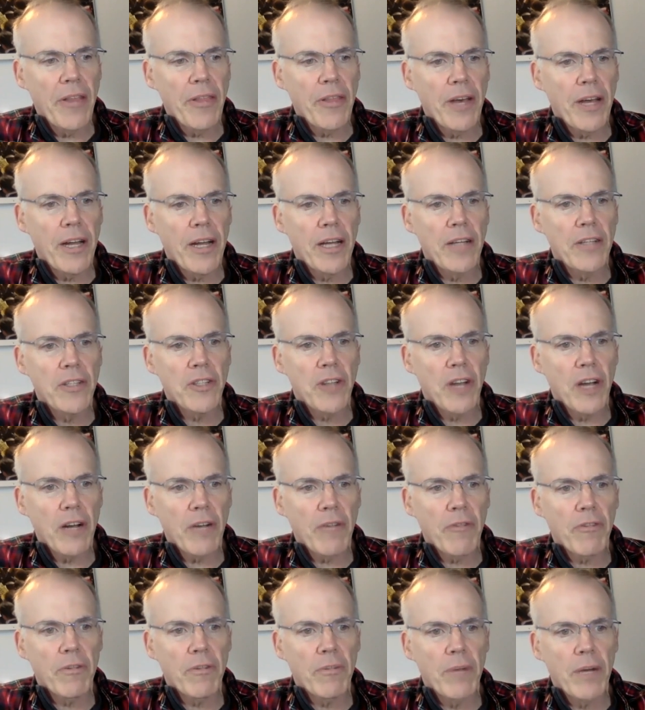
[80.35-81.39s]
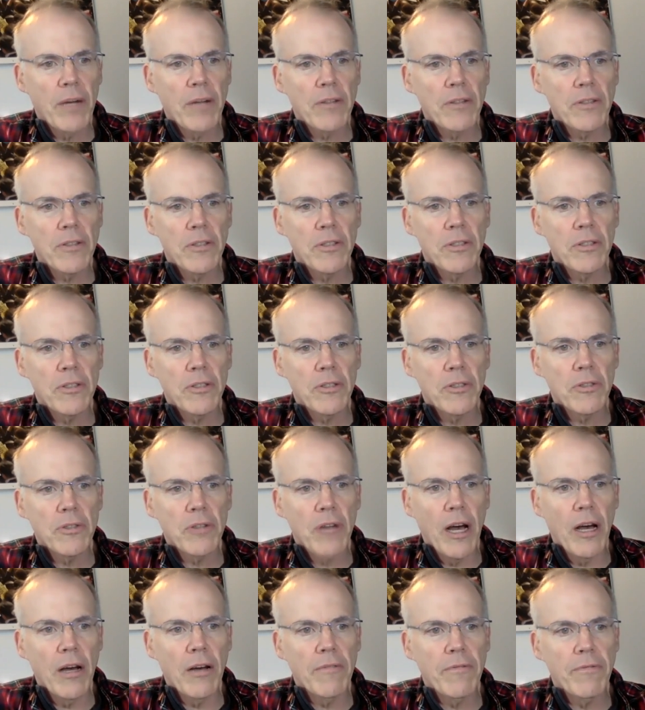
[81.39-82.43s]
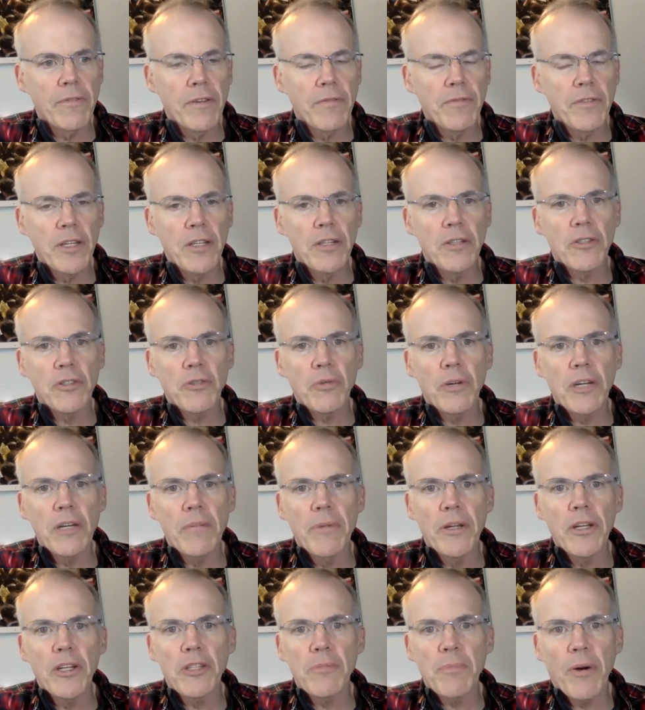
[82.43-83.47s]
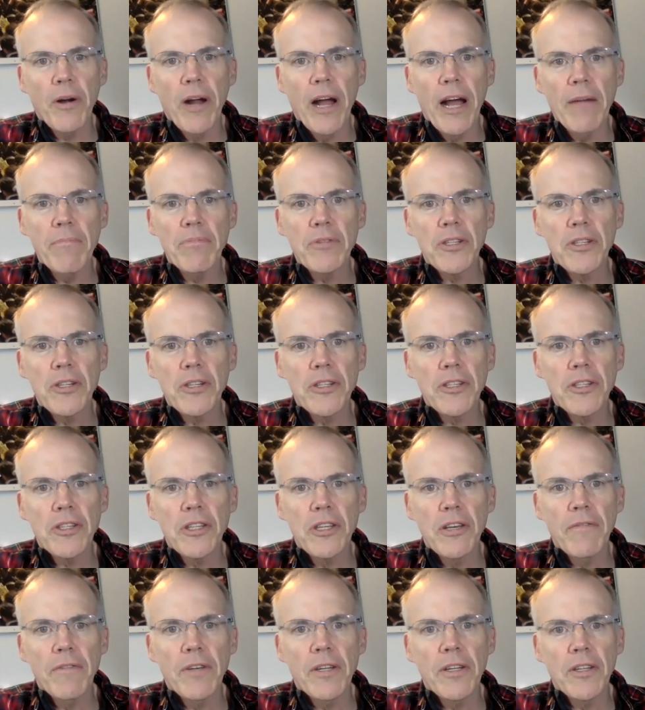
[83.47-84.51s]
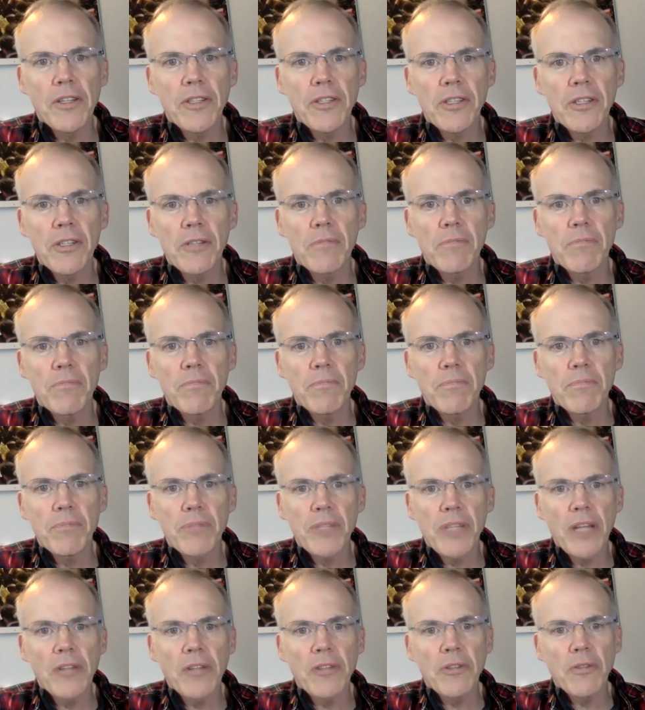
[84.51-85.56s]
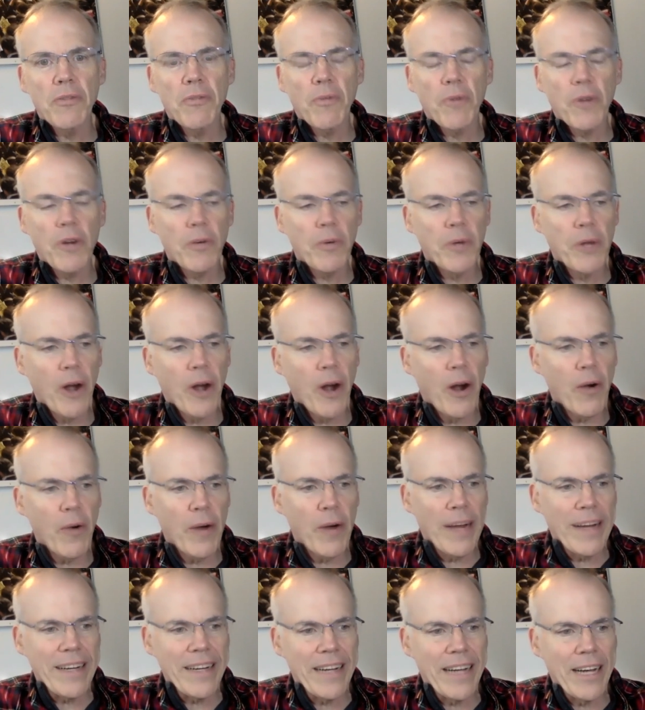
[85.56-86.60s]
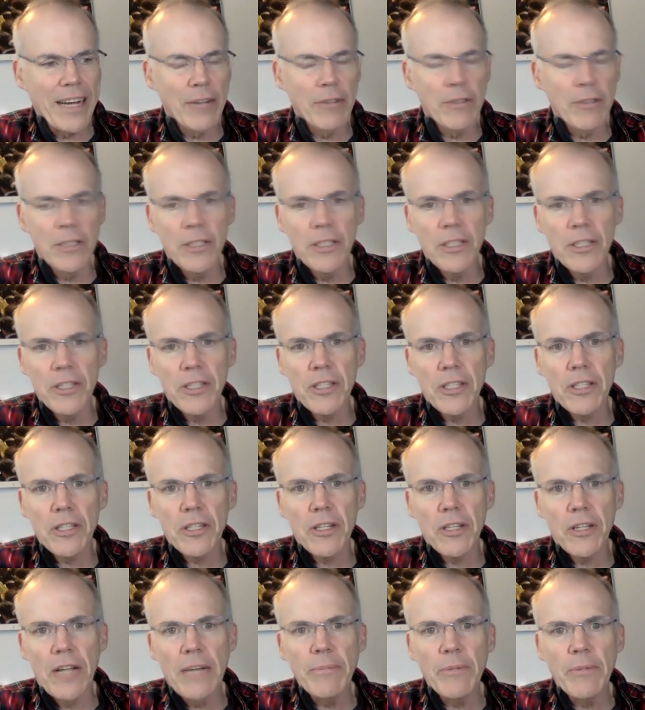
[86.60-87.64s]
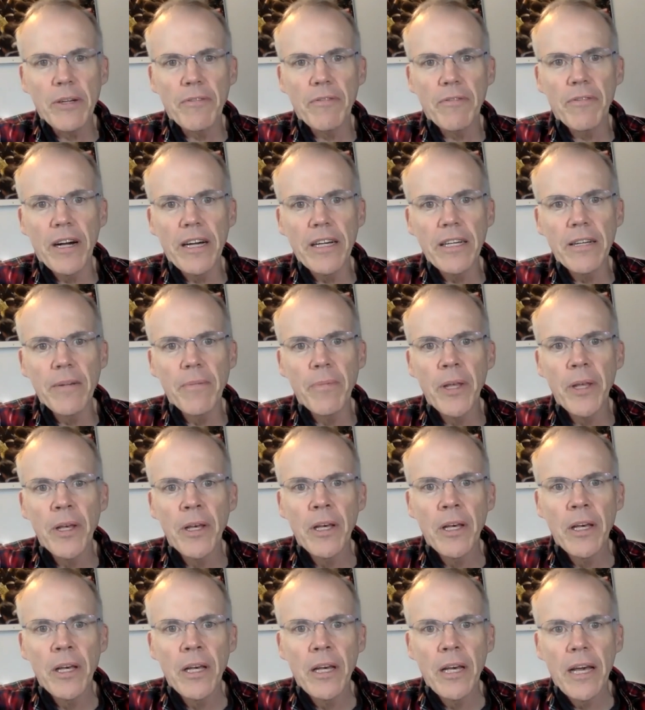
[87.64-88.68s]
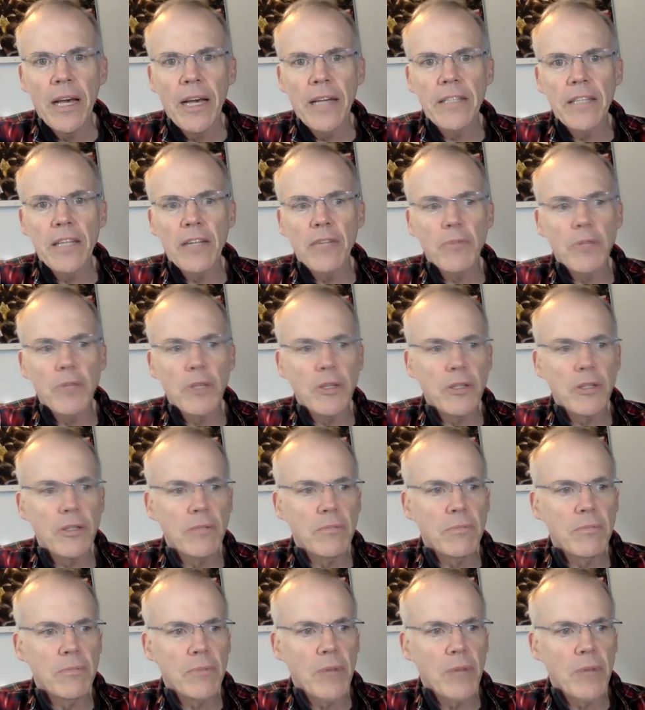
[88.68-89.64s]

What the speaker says: thought I'd talk for about 15 or 20 minutes, perhaps, just giving us a sense of where we are right now in this climate fight, and then we could